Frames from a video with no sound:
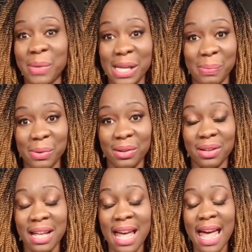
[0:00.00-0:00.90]

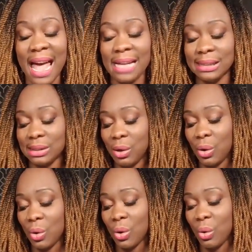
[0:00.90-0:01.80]
people. And
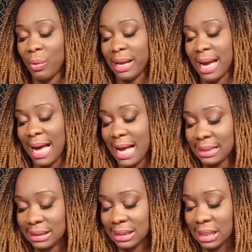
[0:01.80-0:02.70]
so when I
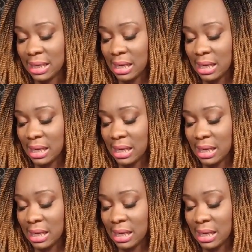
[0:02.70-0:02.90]
ask,